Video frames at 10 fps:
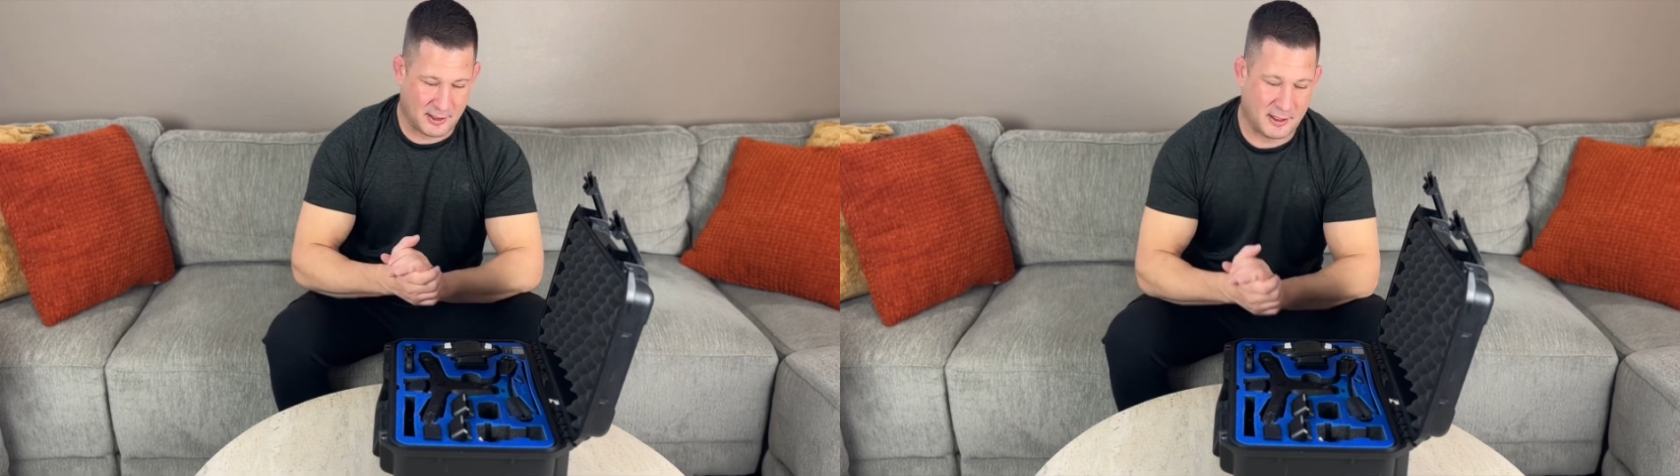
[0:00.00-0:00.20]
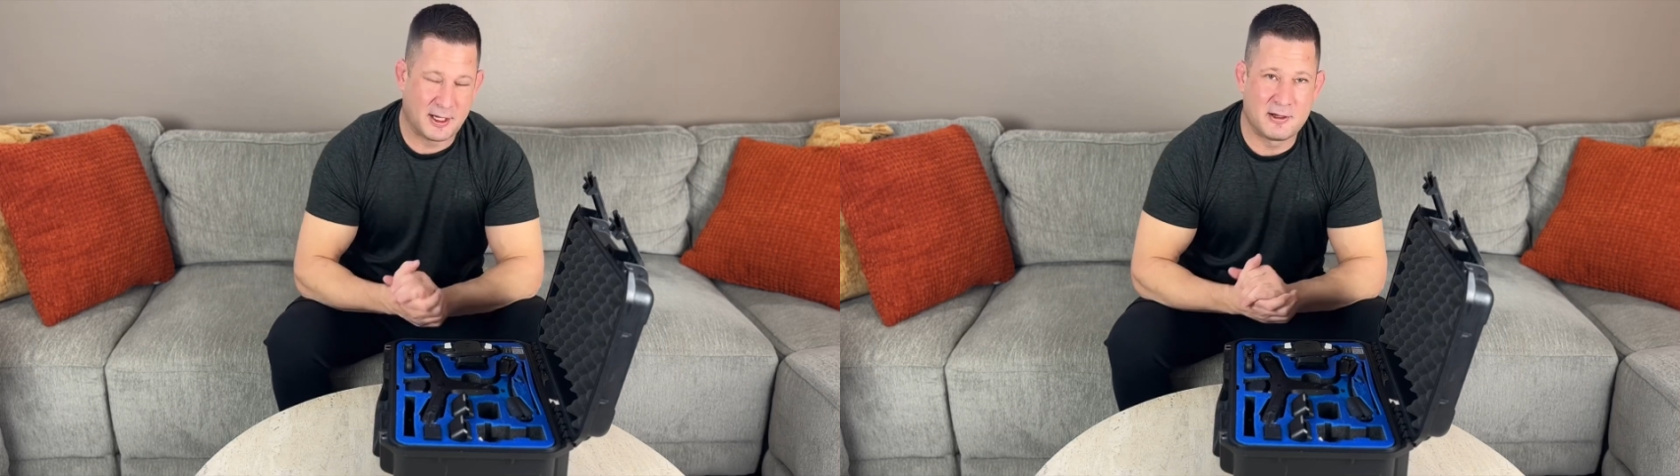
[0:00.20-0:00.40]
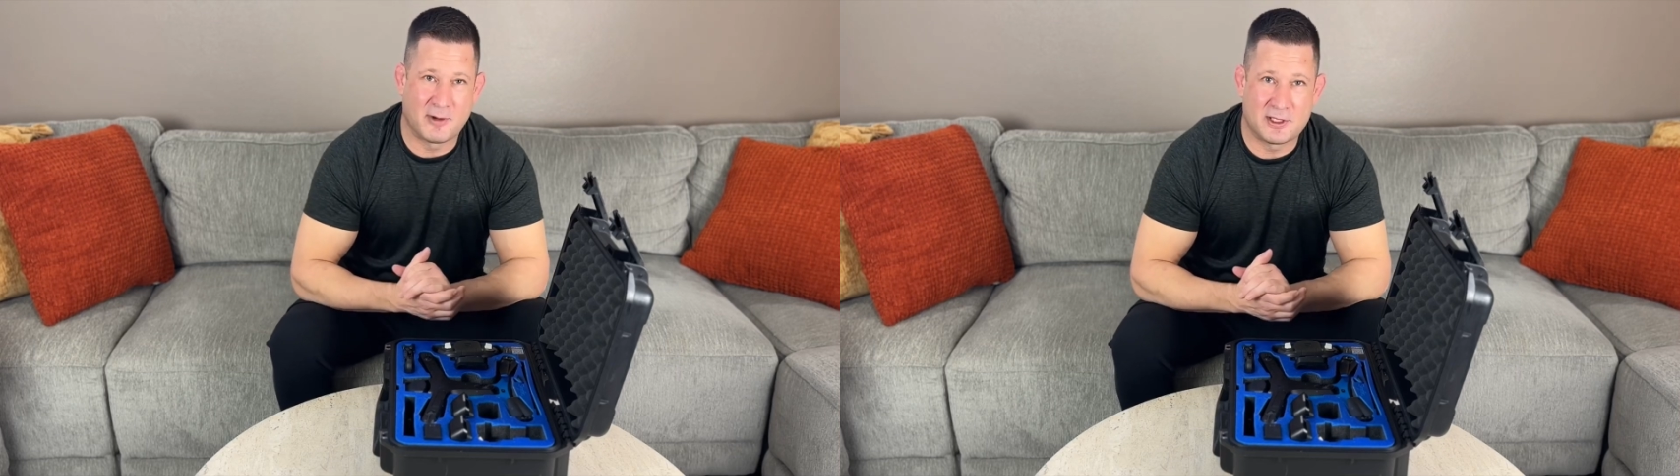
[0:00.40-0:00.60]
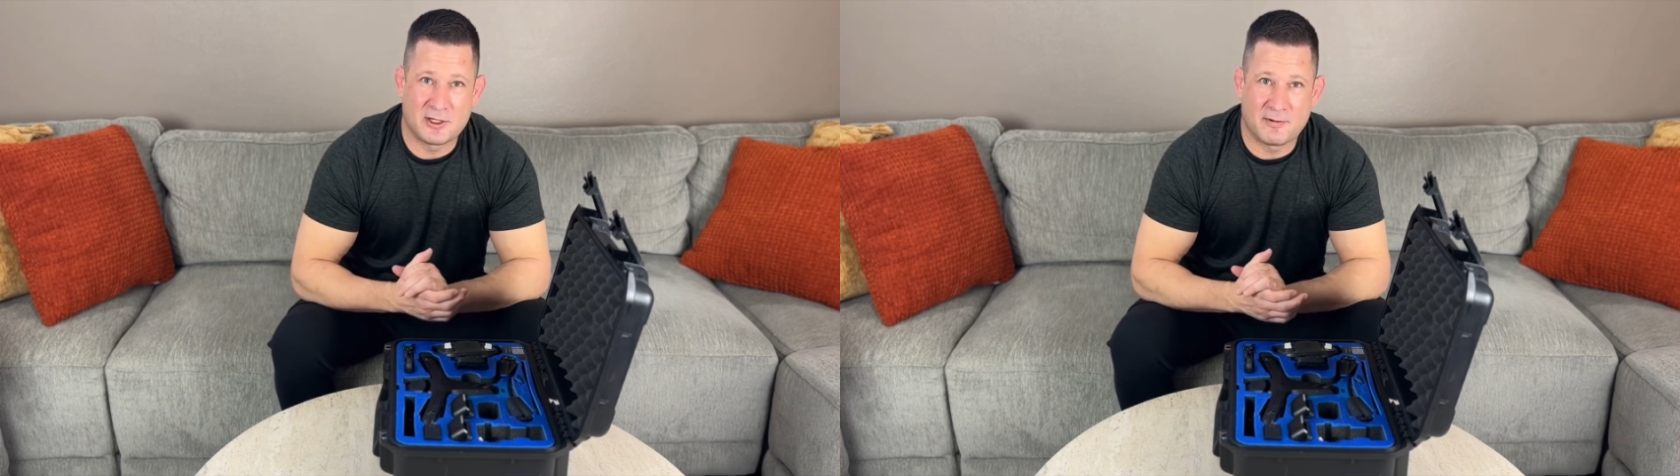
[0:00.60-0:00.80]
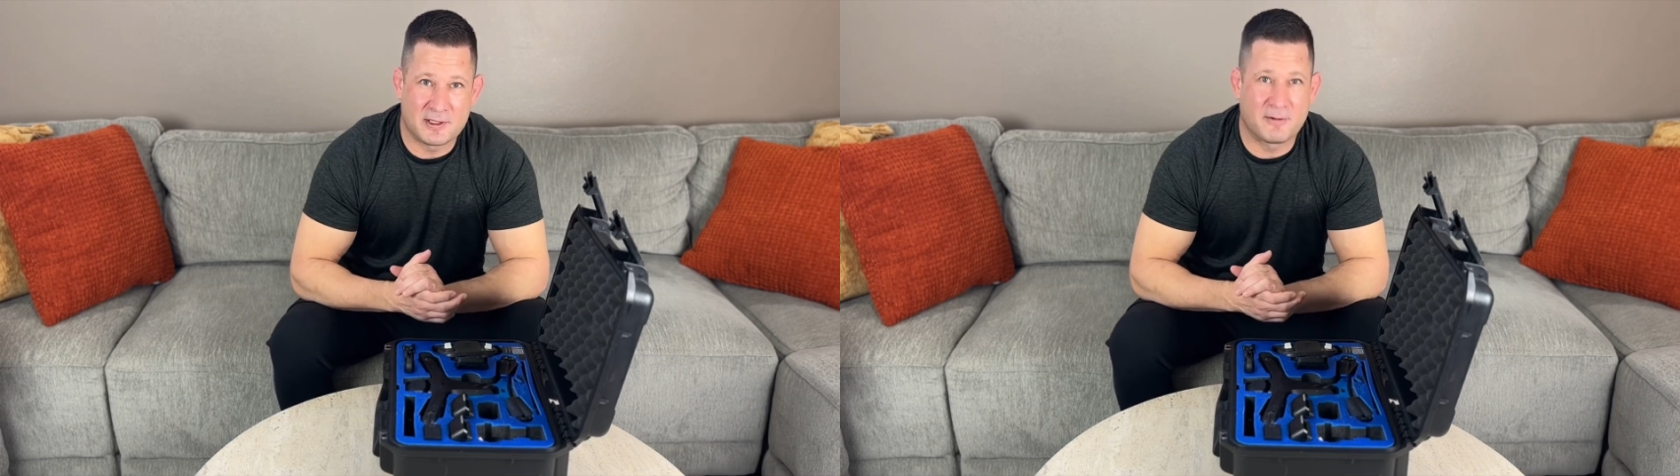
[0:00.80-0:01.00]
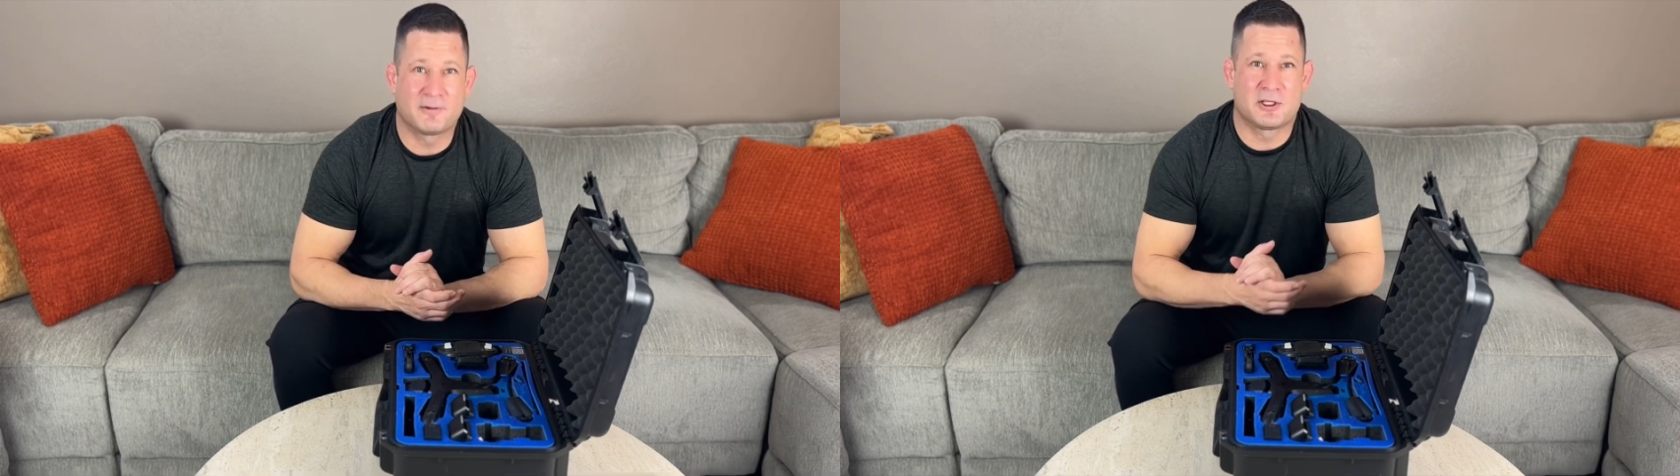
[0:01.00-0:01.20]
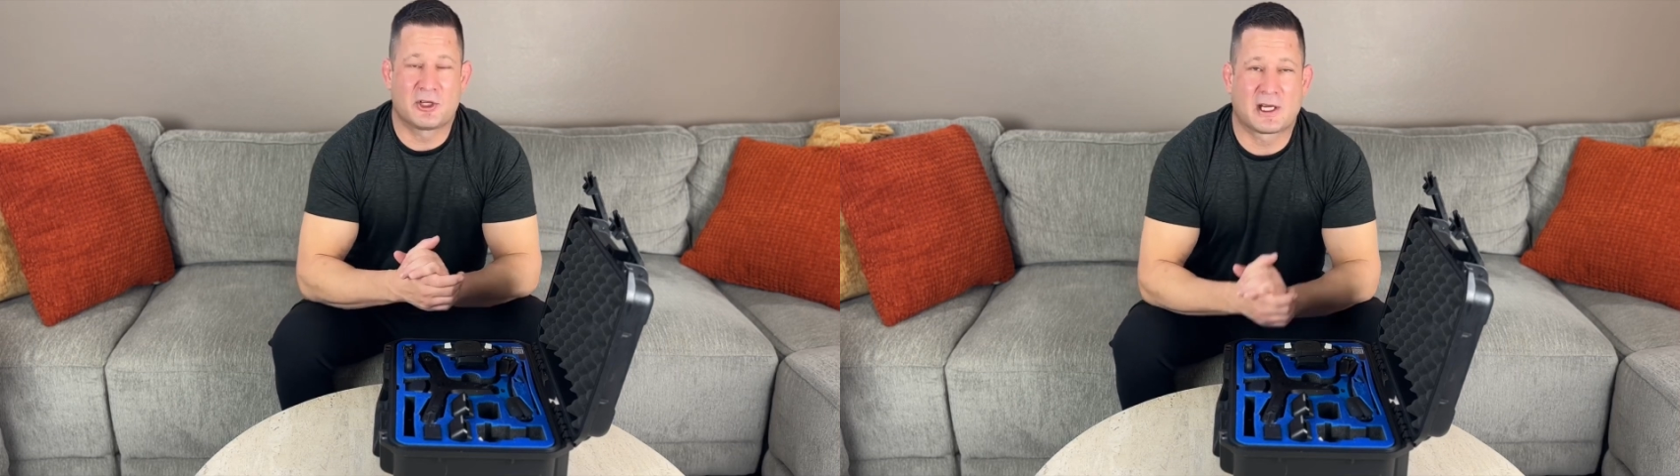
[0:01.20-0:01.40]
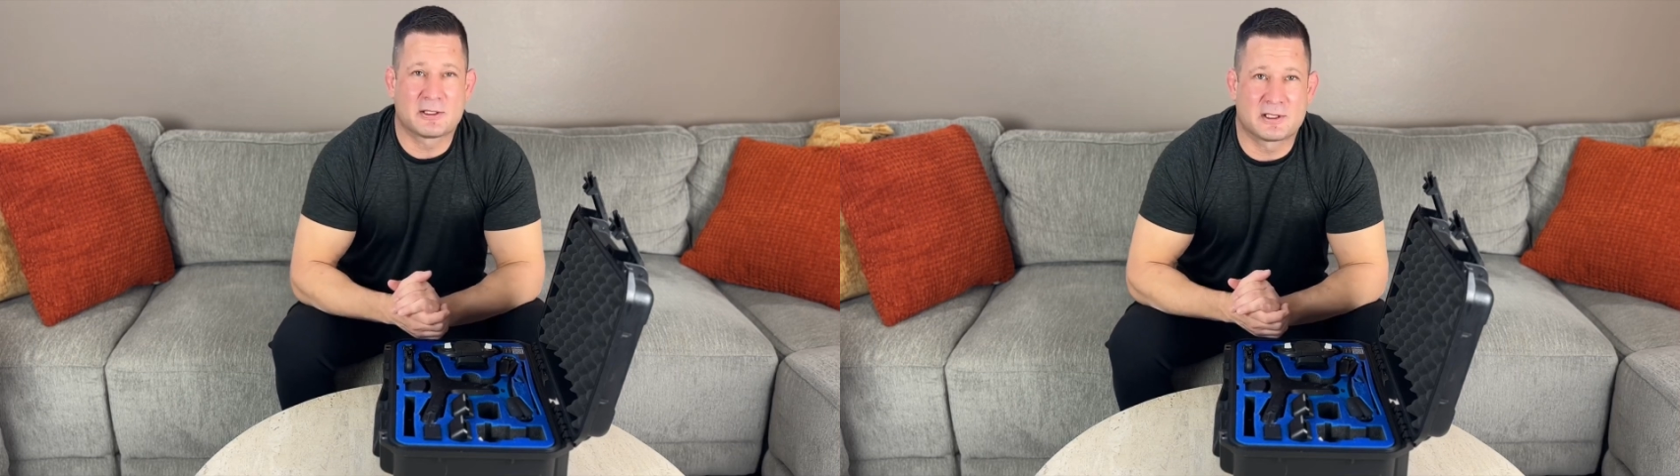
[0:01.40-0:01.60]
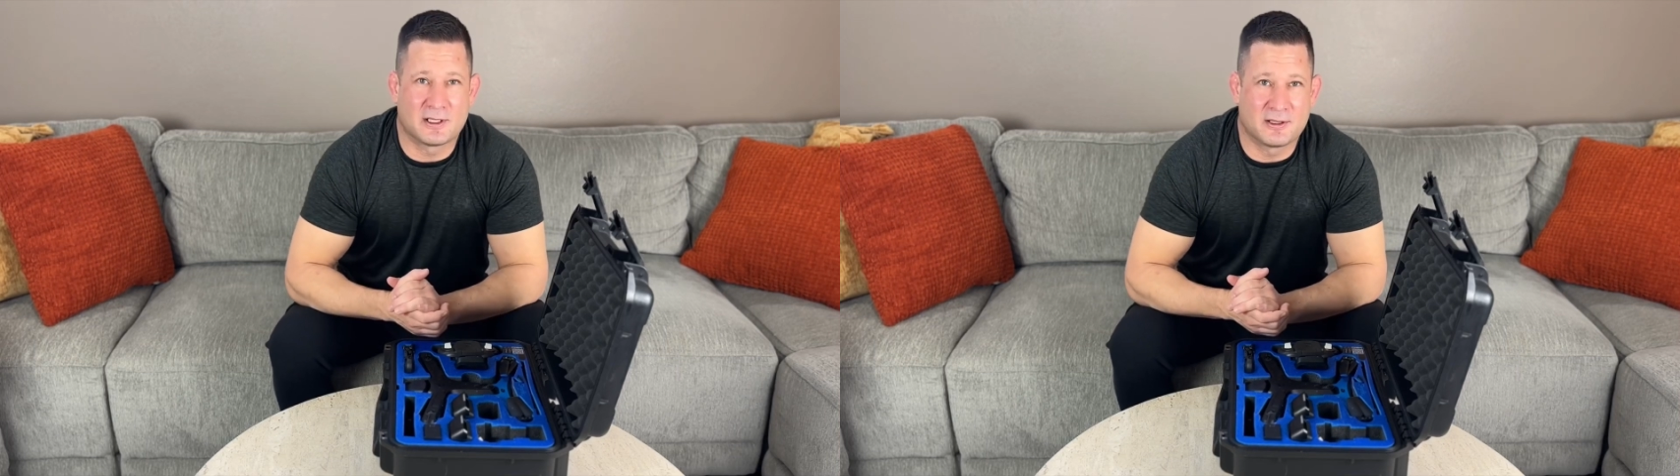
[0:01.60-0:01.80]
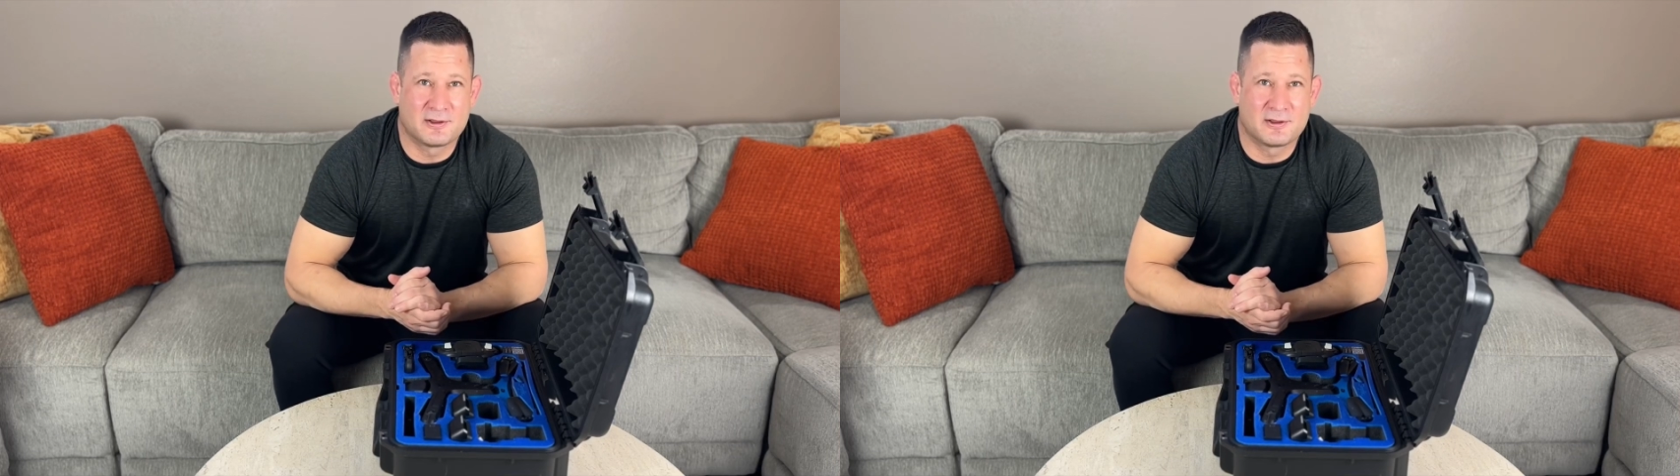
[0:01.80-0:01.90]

Anyway, definitely check out the